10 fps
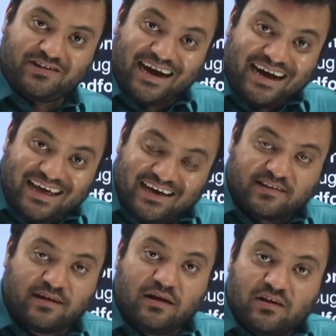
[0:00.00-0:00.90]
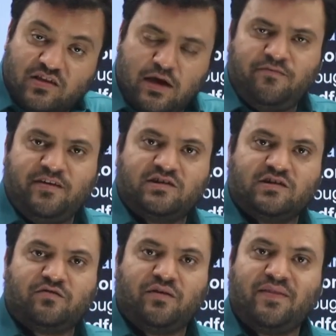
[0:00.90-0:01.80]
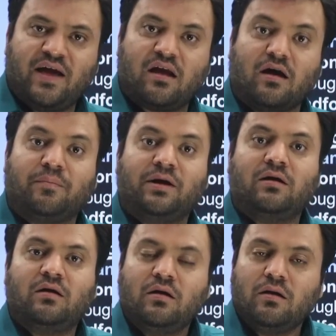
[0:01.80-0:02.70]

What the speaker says: And yes, same features when they are appeared